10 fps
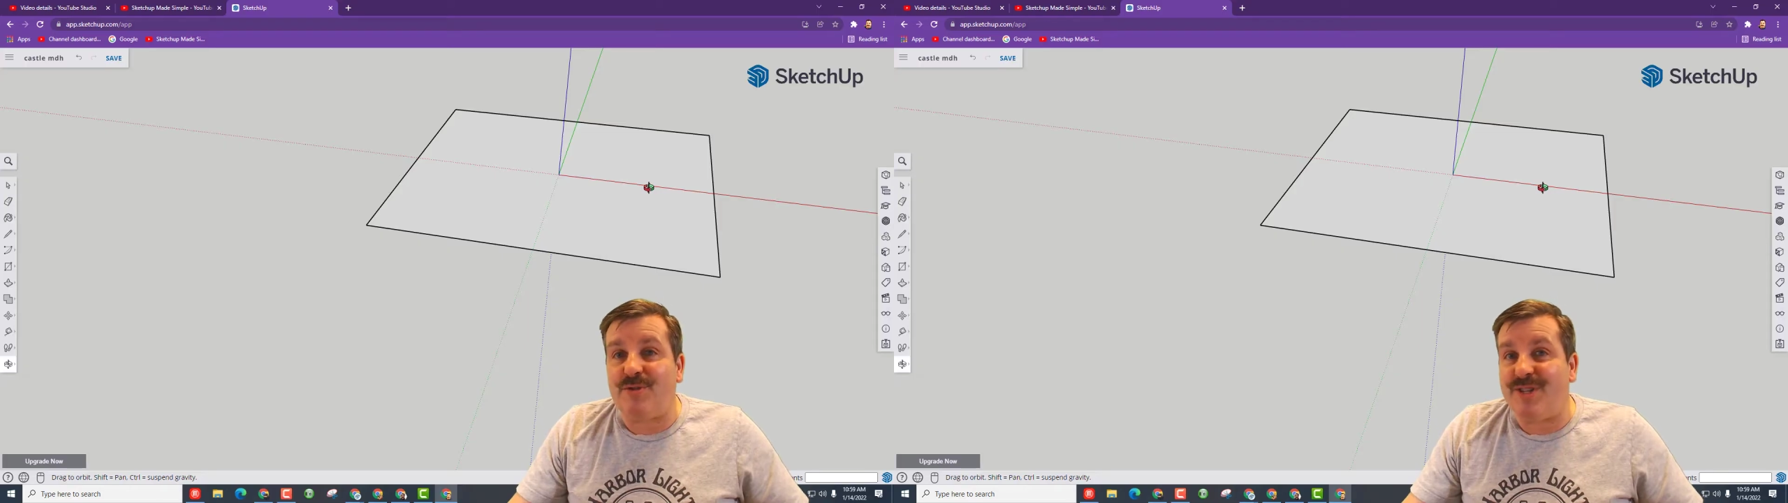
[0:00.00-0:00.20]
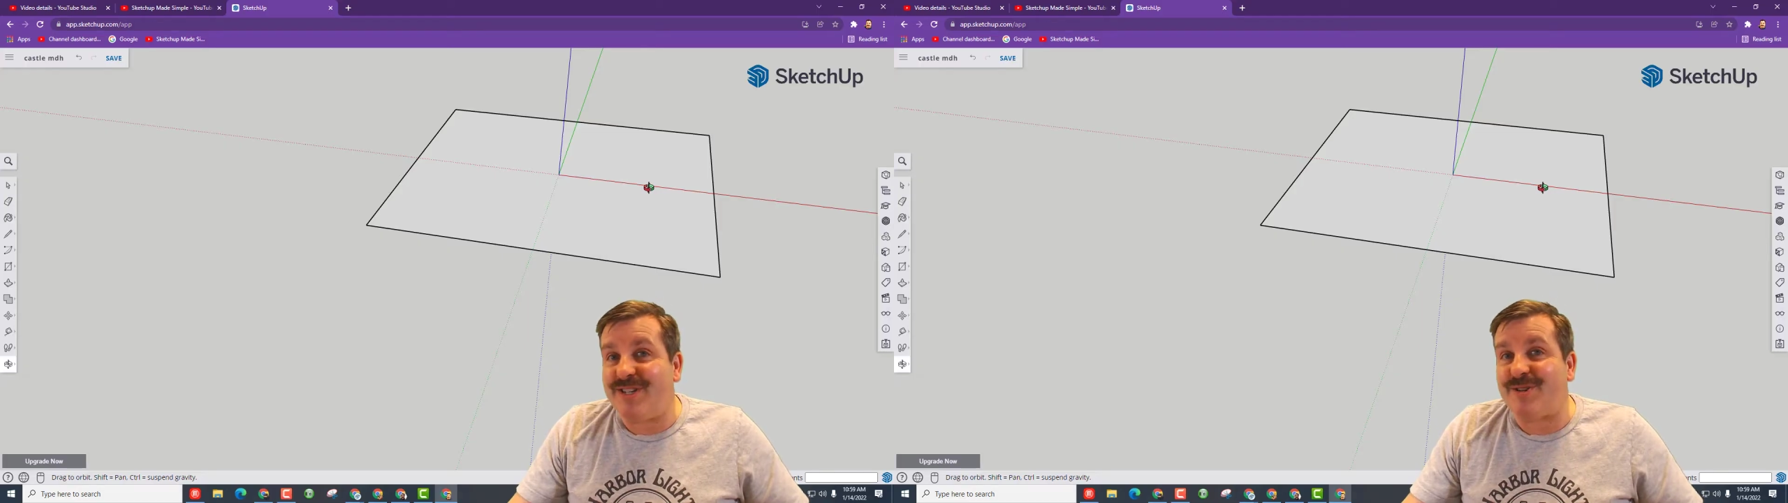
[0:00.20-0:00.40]
you
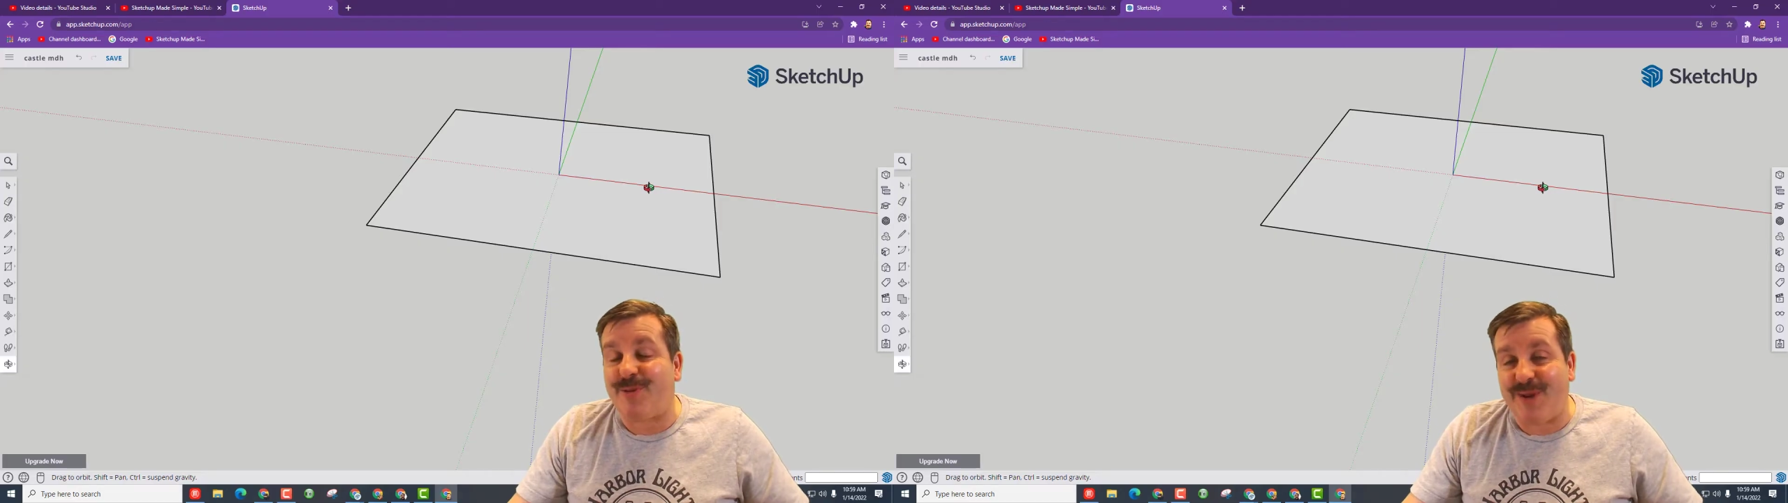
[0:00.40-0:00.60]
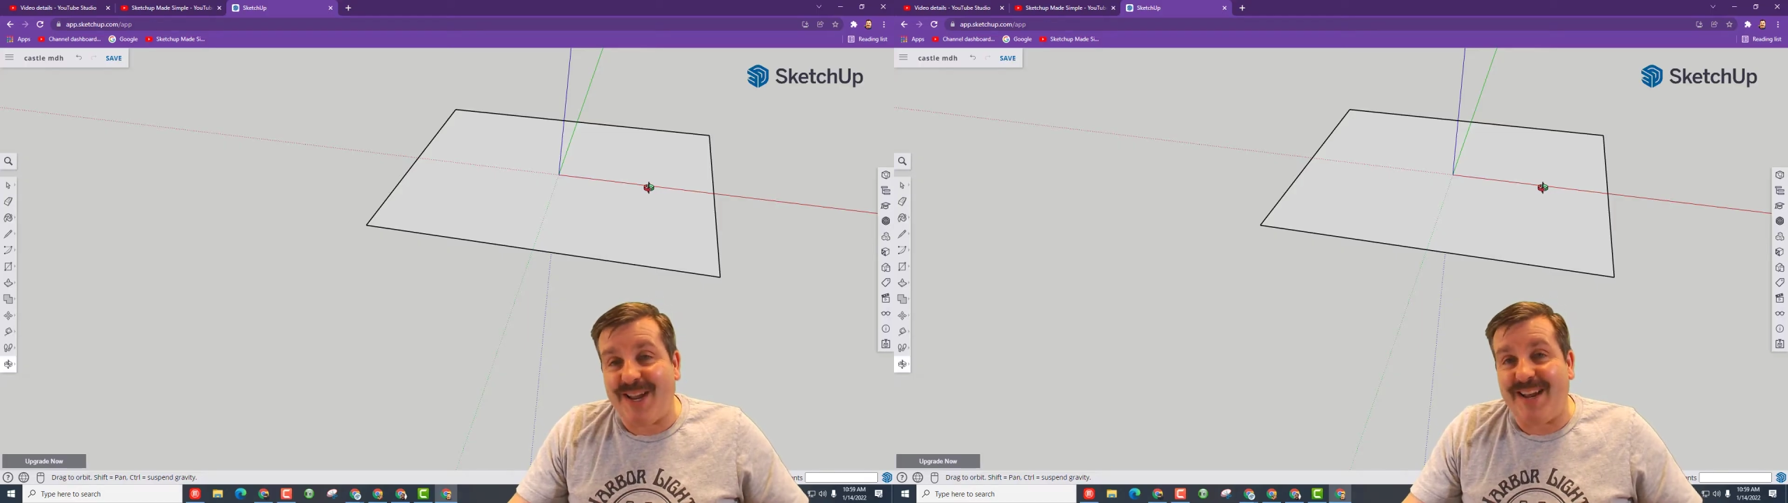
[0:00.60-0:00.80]
just
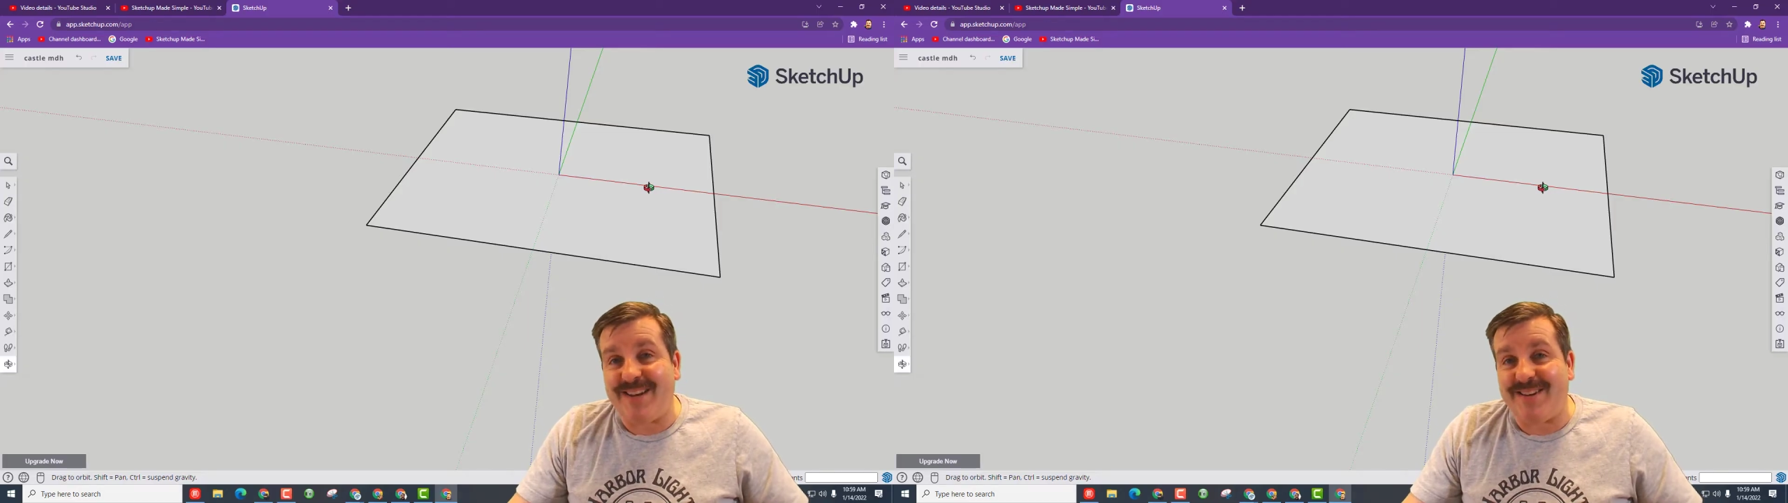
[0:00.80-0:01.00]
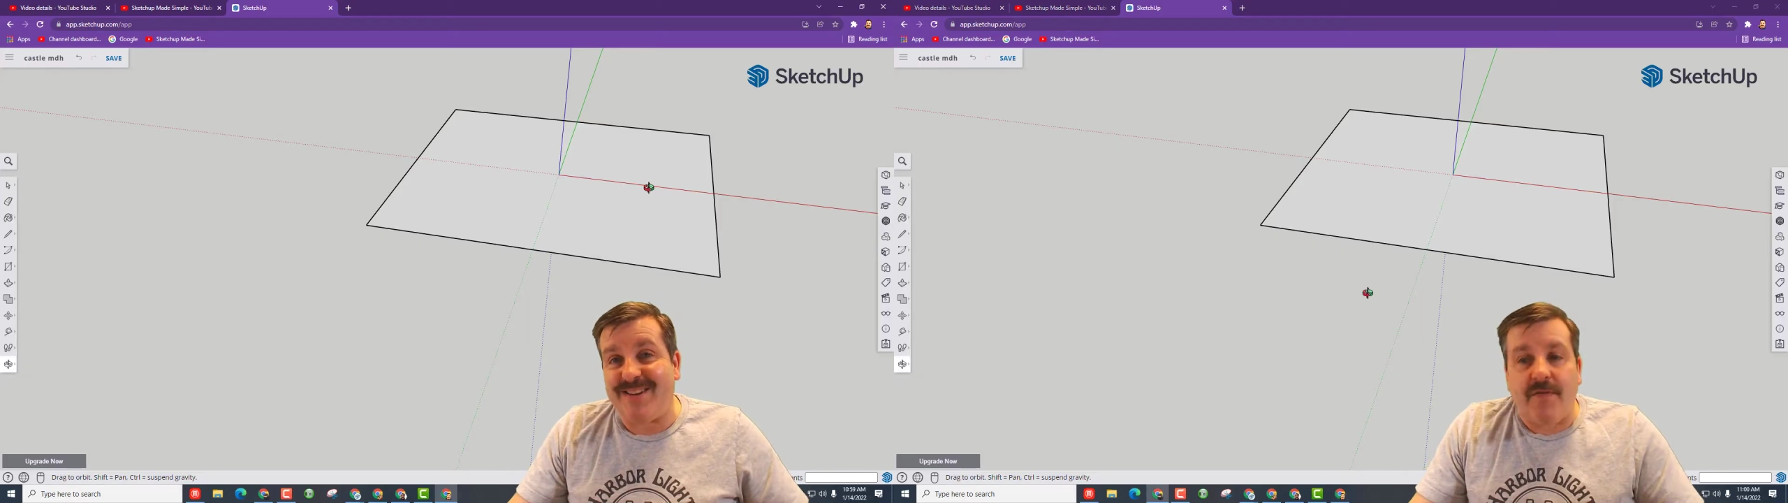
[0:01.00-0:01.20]
created.